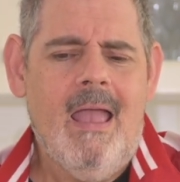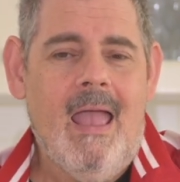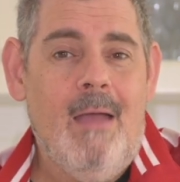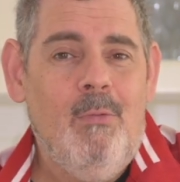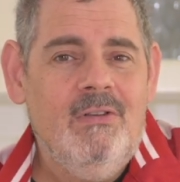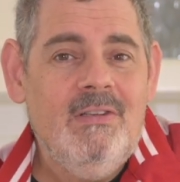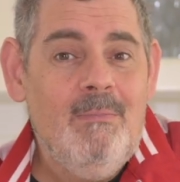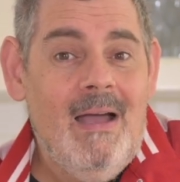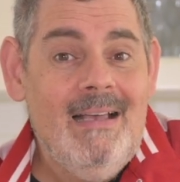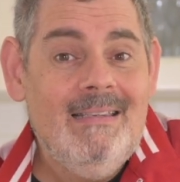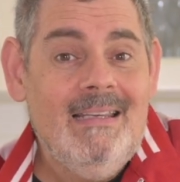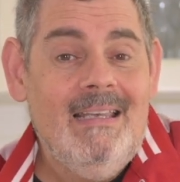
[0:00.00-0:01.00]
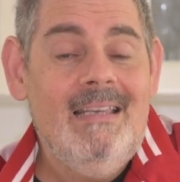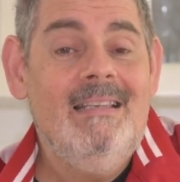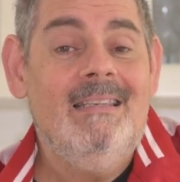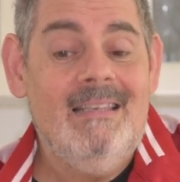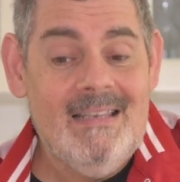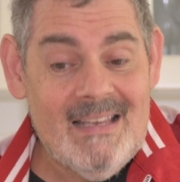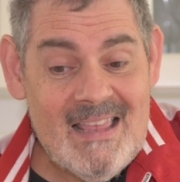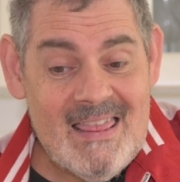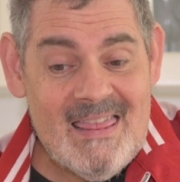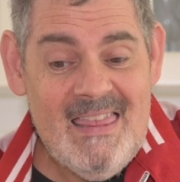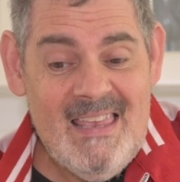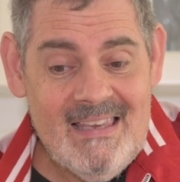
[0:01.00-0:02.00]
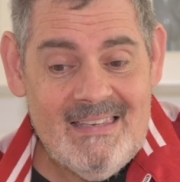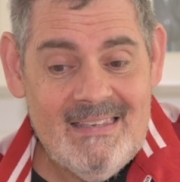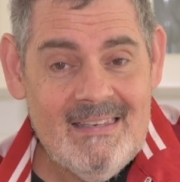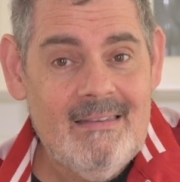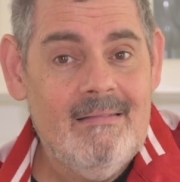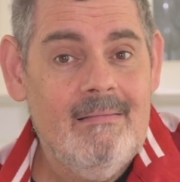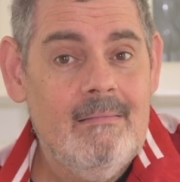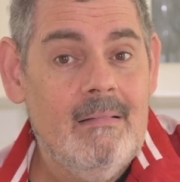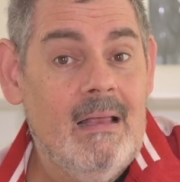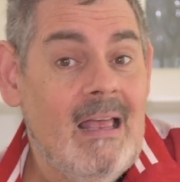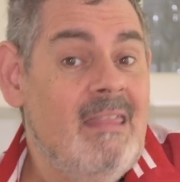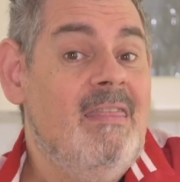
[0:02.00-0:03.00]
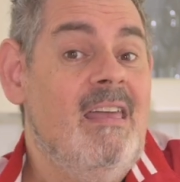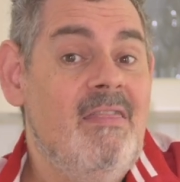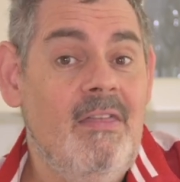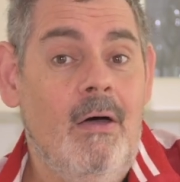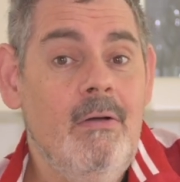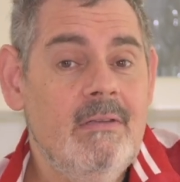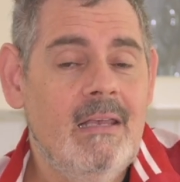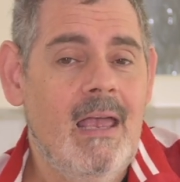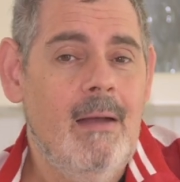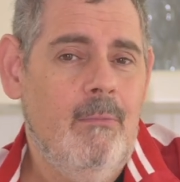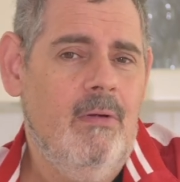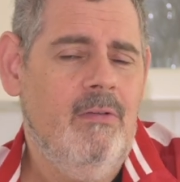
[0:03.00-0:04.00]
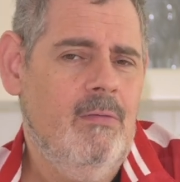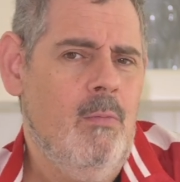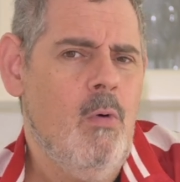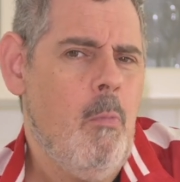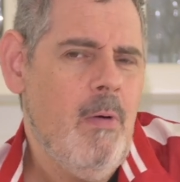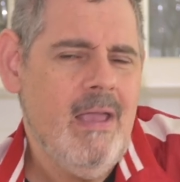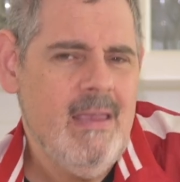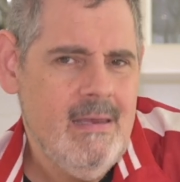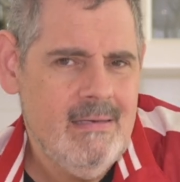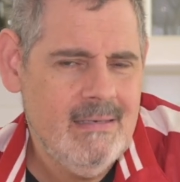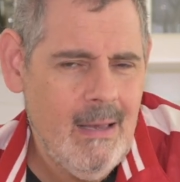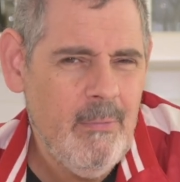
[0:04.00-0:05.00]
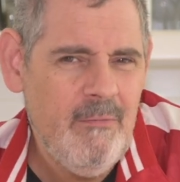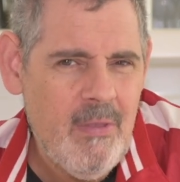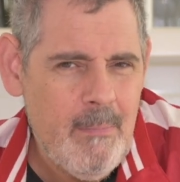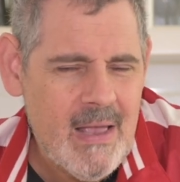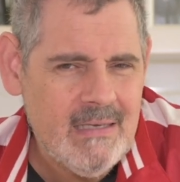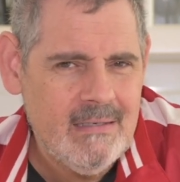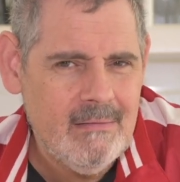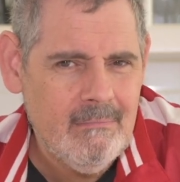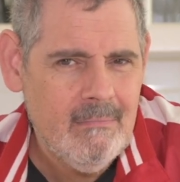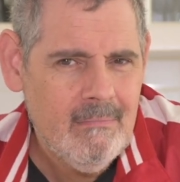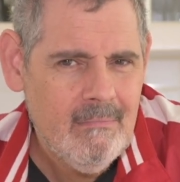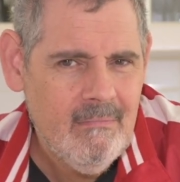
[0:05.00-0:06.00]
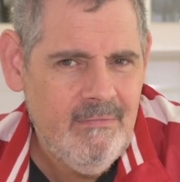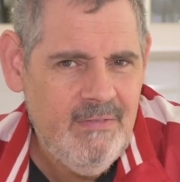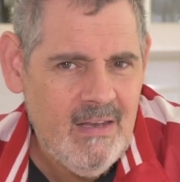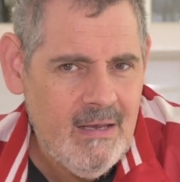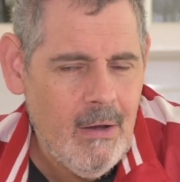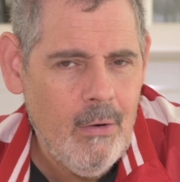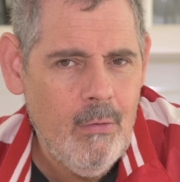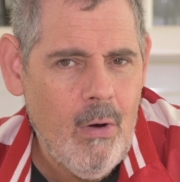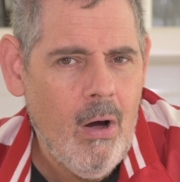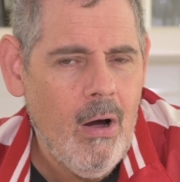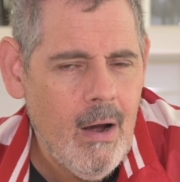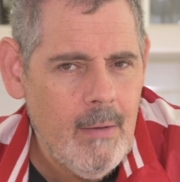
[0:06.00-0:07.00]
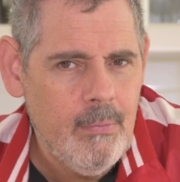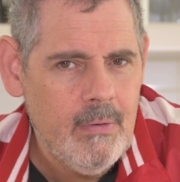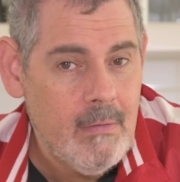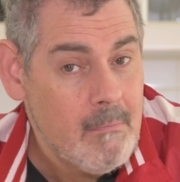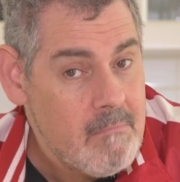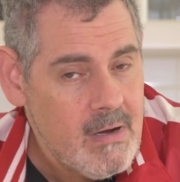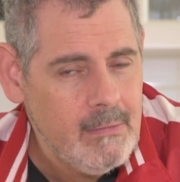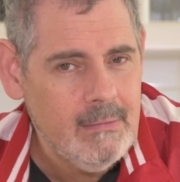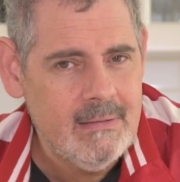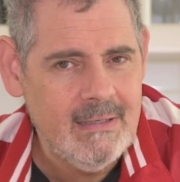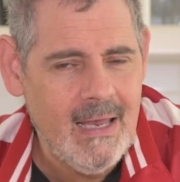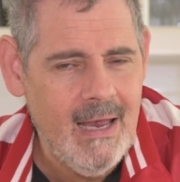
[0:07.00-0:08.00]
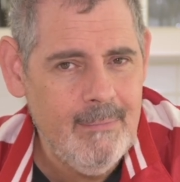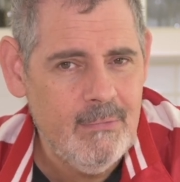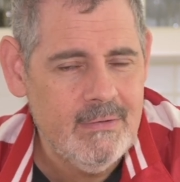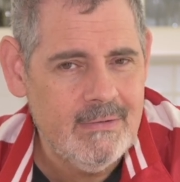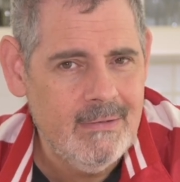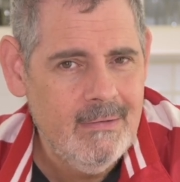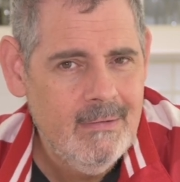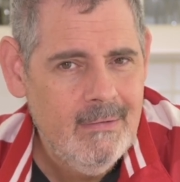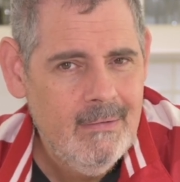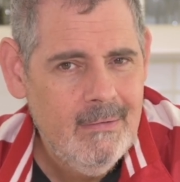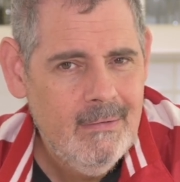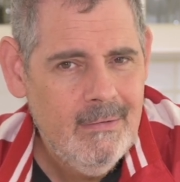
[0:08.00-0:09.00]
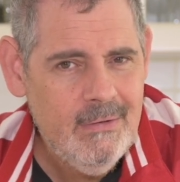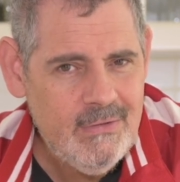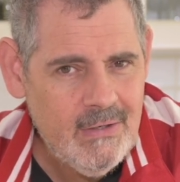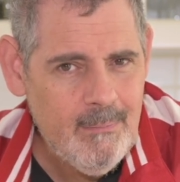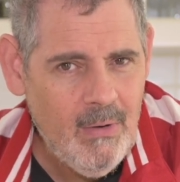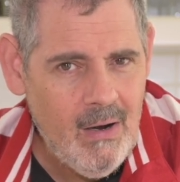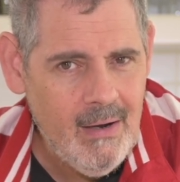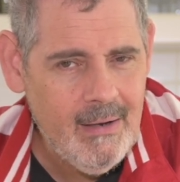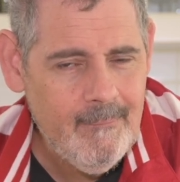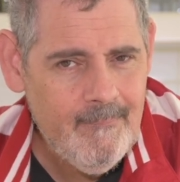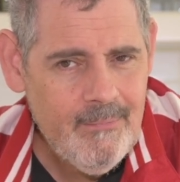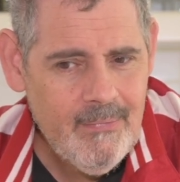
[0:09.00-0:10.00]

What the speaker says: And what's amazing is this, and then those cameras will be some of the best video hybrid mirrorless cameras that you can buy.